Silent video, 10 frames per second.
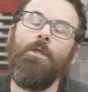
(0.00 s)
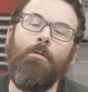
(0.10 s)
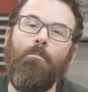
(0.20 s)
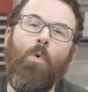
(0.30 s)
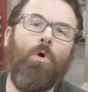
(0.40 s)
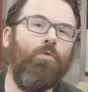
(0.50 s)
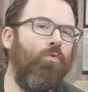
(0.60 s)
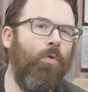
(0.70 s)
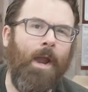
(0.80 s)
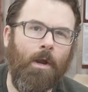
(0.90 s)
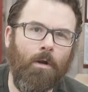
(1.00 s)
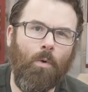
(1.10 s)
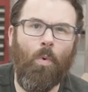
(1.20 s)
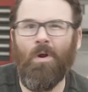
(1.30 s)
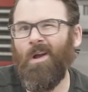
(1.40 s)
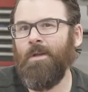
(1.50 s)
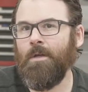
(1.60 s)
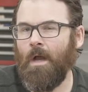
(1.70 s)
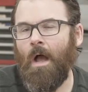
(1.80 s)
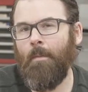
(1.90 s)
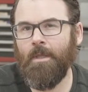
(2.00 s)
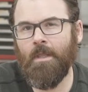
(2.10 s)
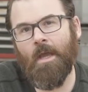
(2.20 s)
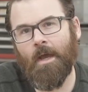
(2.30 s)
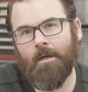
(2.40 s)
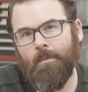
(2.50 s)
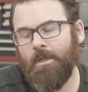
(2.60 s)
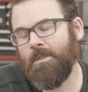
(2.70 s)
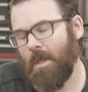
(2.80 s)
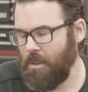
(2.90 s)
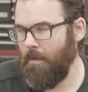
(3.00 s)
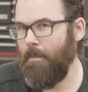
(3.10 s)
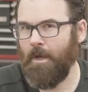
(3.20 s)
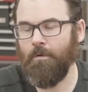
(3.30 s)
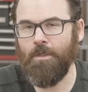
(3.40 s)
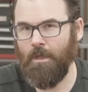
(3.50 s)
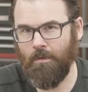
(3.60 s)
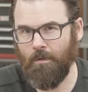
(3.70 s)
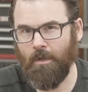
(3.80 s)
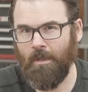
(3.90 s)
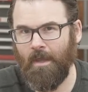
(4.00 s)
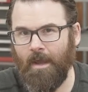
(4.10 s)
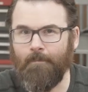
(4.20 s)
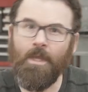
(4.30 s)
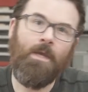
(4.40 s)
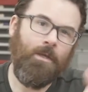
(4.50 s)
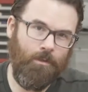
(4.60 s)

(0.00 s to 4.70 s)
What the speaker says: The more rare or uncommon the item is, the better deal you're going to get.